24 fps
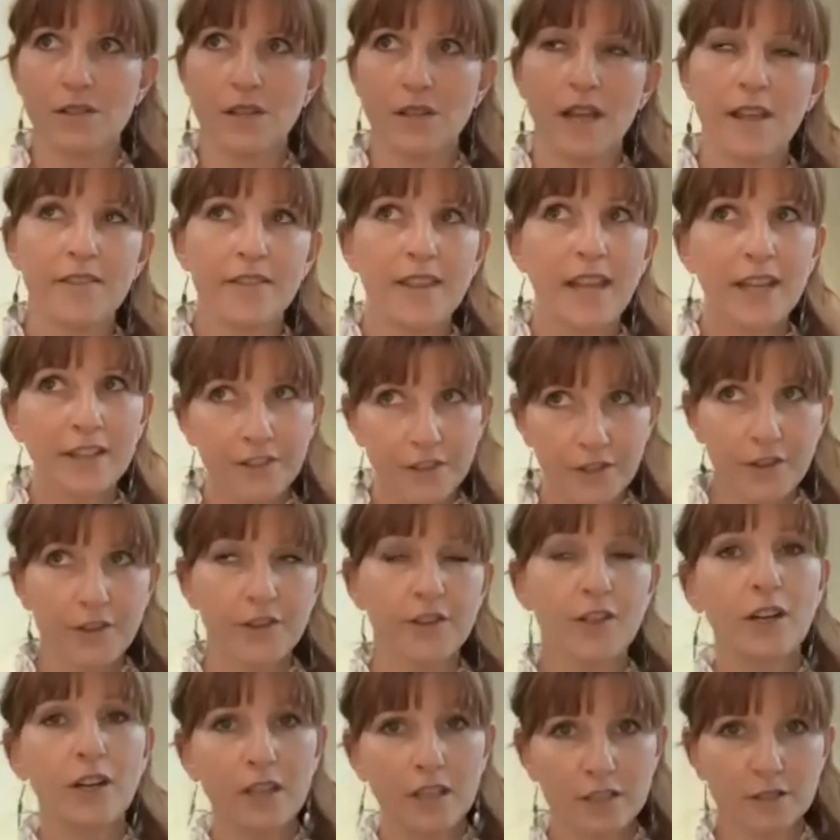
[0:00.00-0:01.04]
And that
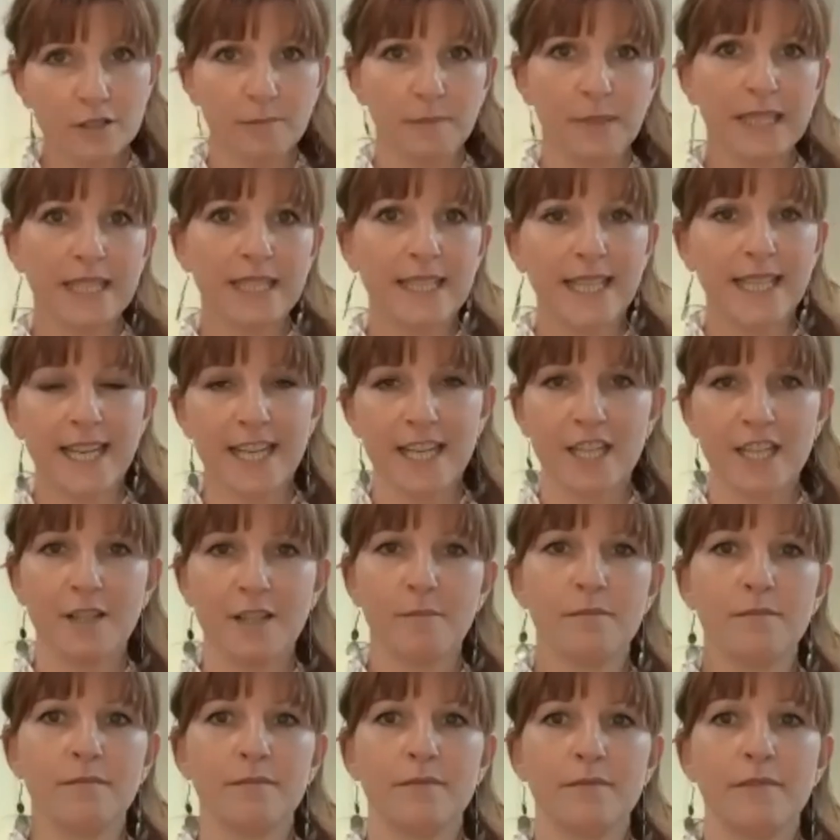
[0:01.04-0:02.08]
thought
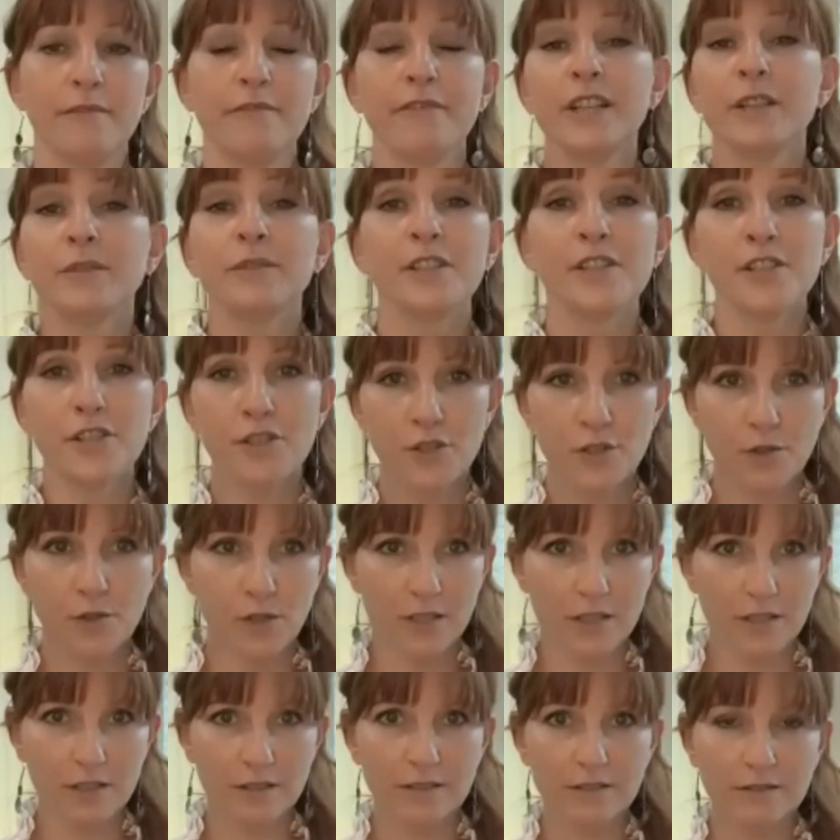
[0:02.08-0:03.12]
became very
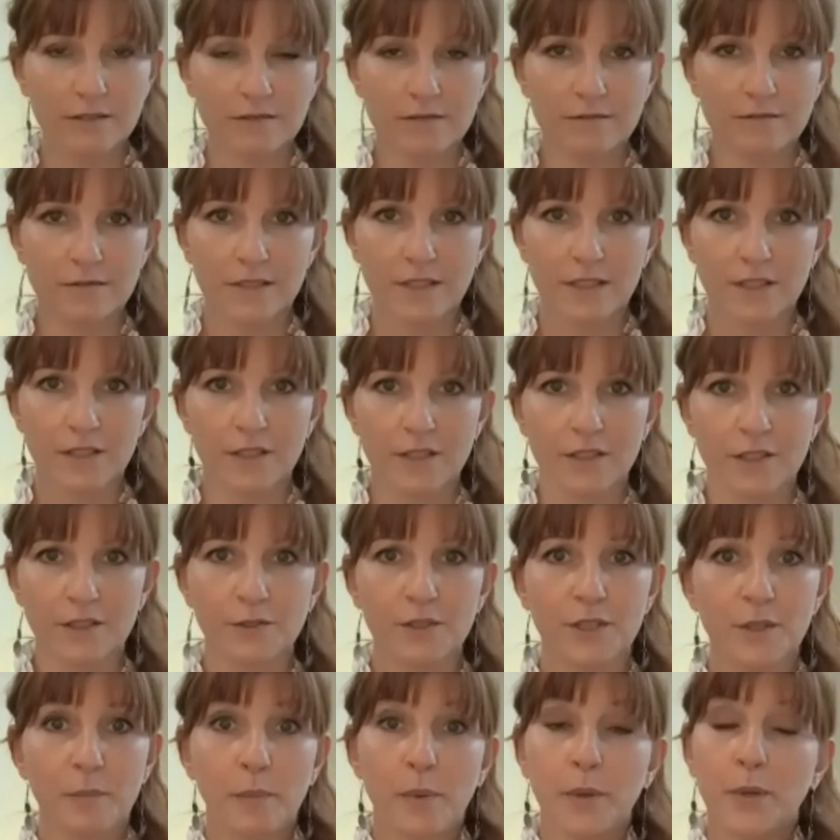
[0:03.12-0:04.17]
strong to
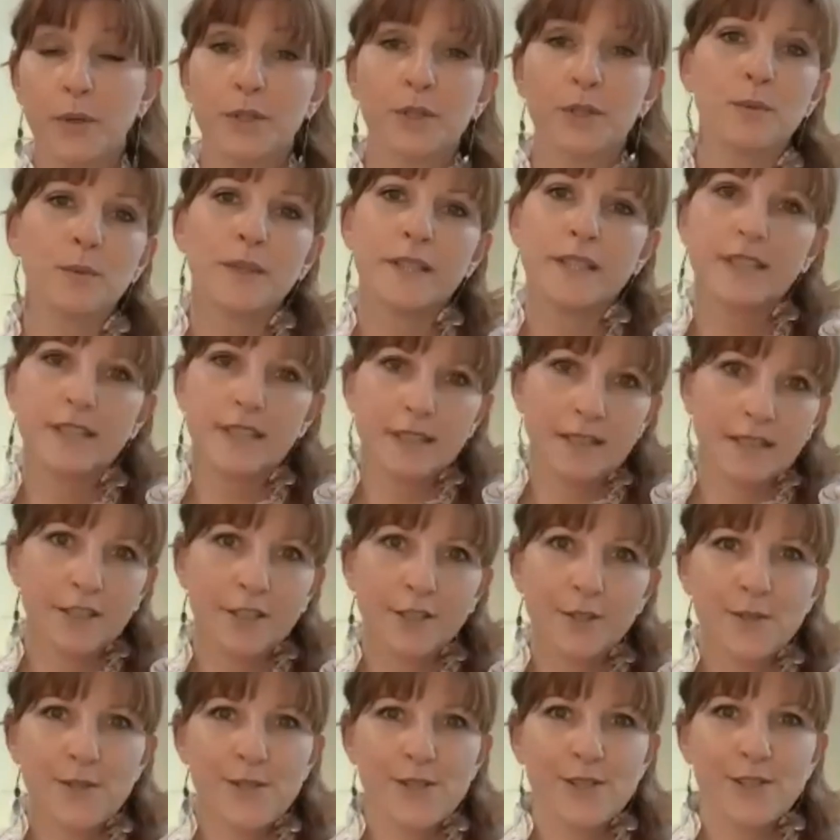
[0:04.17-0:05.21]
the point where
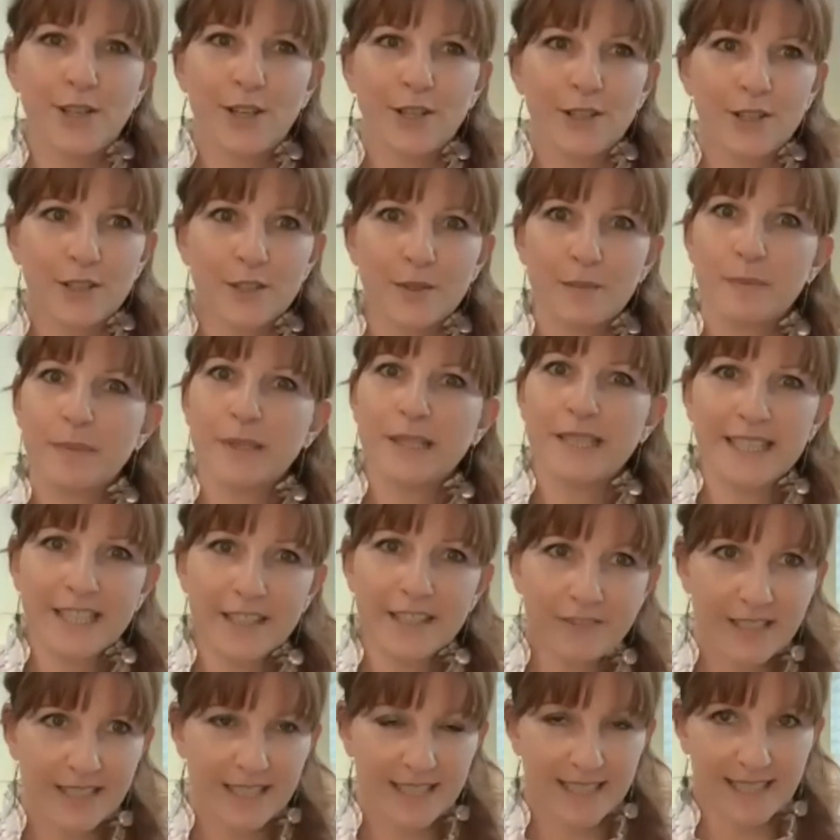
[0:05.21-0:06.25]
you started
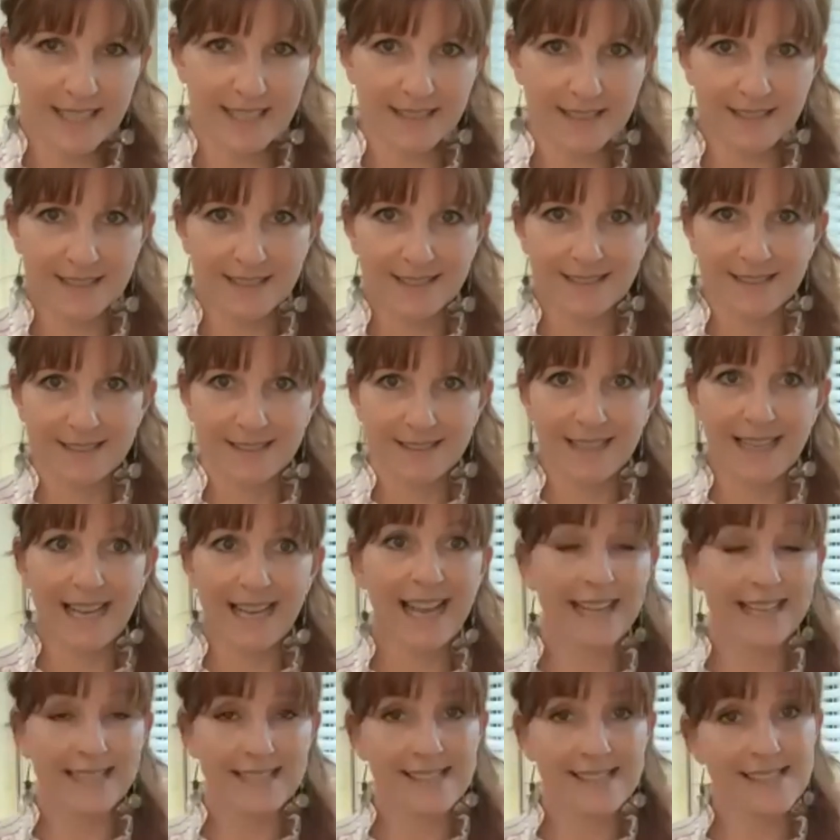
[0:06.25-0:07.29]
believing it
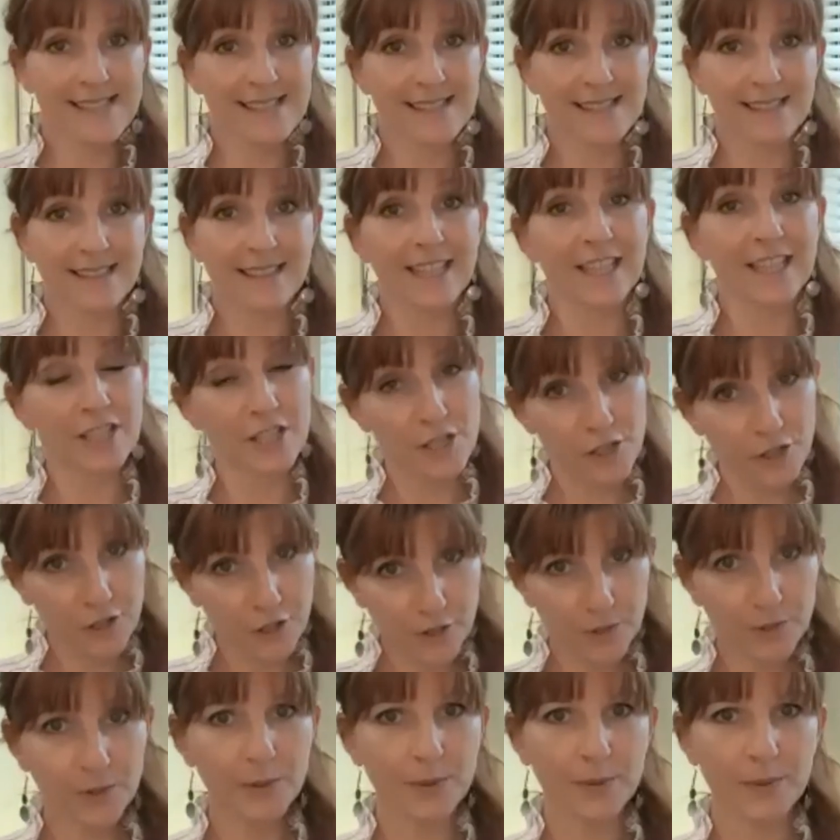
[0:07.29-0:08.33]
as it is
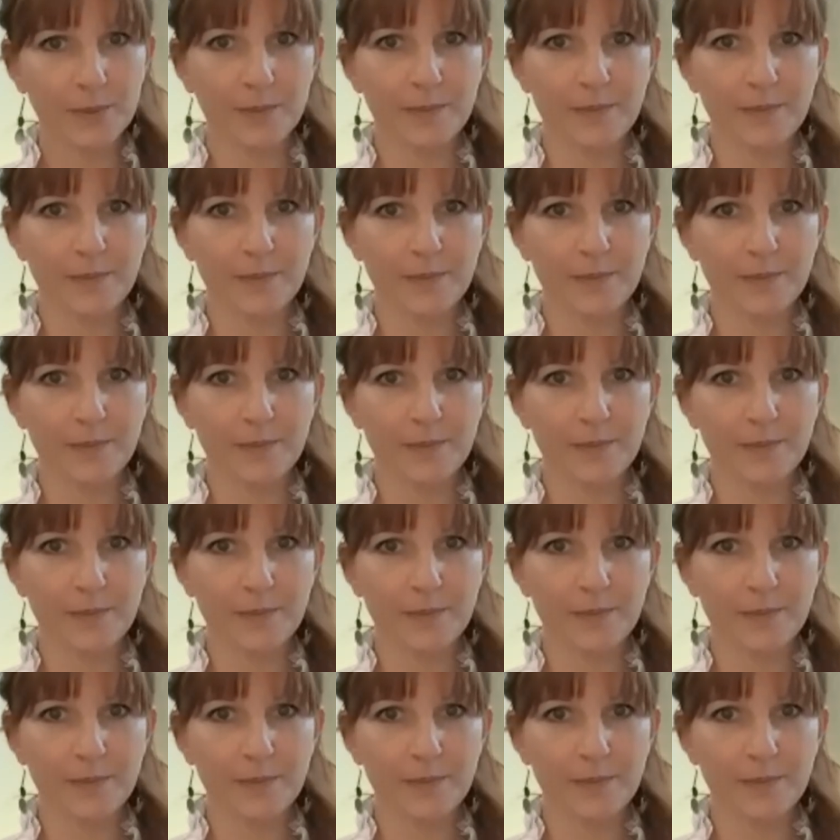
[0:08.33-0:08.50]
true.